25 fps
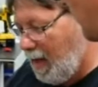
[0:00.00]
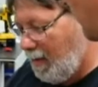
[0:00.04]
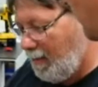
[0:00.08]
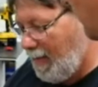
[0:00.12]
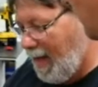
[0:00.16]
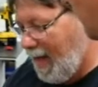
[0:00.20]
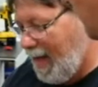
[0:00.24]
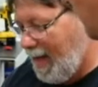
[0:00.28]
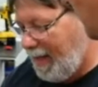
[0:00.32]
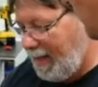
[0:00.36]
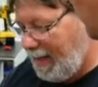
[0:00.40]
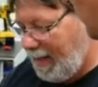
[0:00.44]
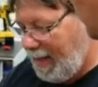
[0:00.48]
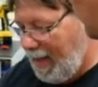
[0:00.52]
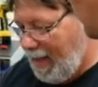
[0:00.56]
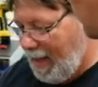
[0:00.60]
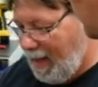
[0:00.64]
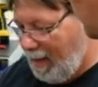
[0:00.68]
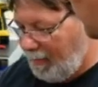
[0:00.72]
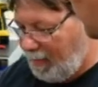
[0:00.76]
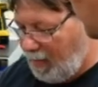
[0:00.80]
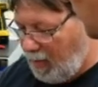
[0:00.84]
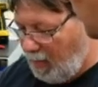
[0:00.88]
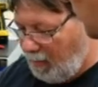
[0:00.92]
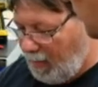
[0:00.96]
My main
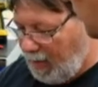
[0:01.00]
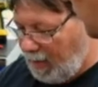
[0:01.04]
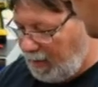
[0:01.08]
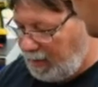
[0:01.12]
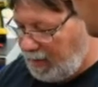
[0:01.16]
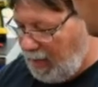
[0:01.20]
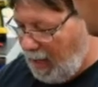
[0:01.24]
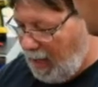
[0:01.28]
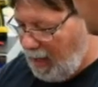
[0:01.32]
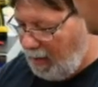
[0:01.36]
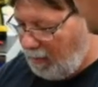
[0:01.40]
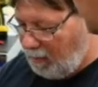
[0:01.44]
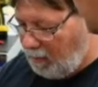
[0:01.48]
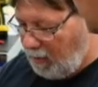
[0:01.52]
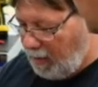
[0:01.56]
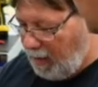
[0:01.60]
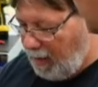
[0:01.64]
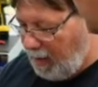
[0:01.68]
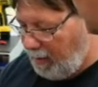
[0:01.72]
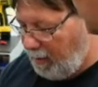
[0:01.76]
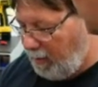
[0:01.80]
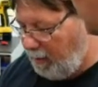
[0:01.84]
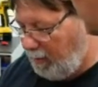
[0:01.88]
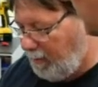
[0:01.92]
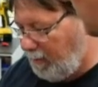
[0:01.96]
gap on my top
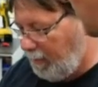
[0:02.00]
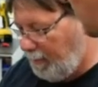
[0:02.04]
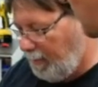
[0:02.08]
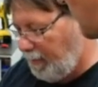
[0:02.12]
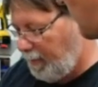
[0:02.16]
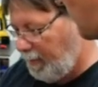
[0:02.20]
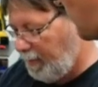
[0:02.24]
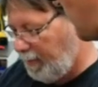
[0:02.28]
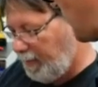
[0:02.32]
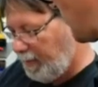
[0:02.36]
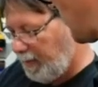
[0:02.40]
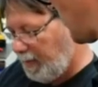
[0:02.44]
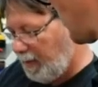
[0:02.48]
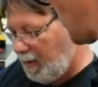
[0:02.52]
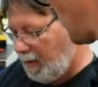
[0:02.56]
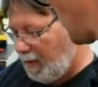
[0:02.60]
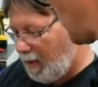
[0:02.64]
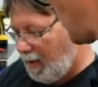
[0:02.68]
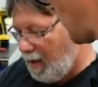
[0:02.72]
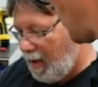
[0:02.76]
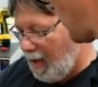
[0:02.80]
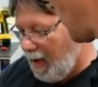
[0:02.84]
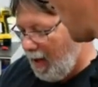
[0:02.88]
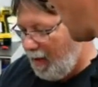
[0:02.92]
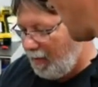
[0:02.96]
rail,
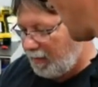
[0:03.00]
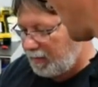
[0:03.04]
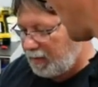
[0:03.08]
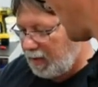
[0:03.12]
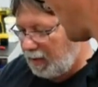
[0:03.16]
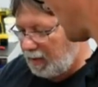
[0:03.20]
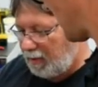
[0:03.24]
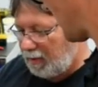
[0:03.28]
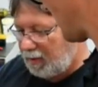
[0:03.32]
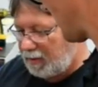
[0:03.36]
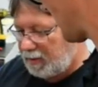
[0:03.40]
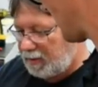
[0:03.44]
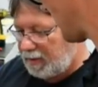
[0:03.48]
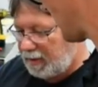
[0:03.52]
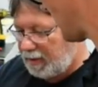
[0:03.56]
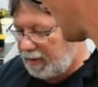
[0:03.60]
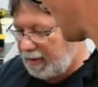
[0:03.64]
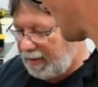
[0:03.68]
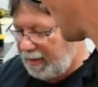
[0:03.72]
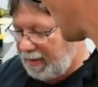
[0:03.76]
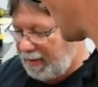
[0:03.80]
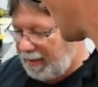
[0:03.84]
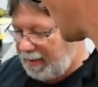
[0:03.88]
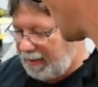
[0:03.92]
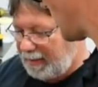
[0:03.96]
I'll turn to
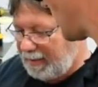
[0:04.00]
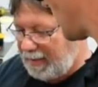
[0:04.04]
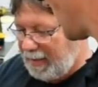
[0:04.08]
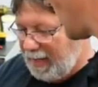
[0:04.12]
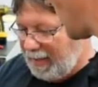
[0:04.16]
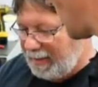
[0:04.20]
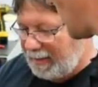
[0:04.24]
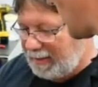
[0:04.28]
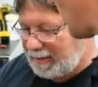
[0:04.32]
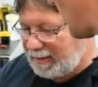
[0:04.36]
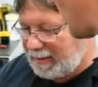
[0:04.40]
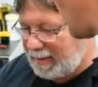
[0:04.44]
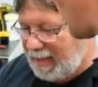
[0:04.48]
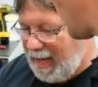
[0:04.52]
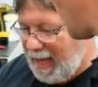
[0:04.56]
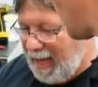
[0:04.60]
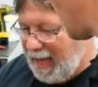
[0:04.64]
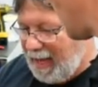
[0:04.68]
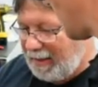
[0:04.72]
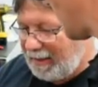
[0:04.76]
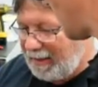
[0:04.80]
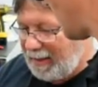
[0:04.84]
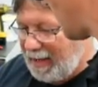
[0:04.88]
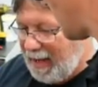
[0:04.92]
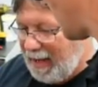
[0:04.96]
the intake
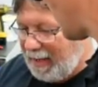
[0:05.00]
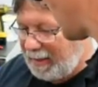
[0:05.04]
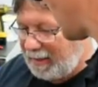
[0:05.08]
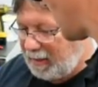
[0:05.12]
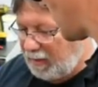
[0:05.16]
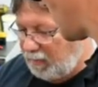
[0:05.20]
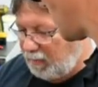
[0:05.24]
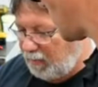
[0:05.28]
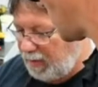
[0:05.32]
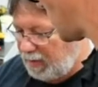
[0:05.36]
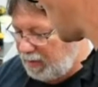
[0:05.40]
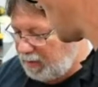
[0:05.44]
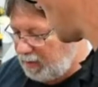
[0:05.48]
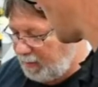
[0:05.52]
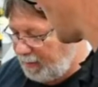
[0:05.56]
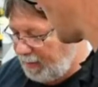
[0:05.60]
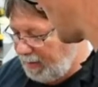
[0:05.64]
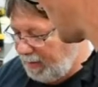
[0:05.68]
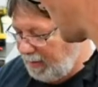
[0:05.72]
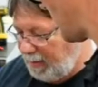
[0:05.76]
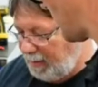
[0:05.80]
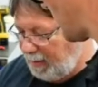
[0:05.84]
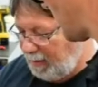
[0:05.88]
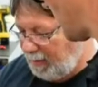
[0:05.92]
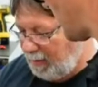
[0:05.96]
side at the wrist
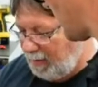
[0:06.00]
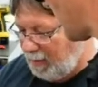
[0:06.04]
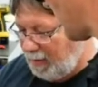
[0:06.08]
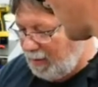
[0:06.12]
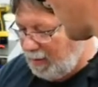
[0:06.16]
pin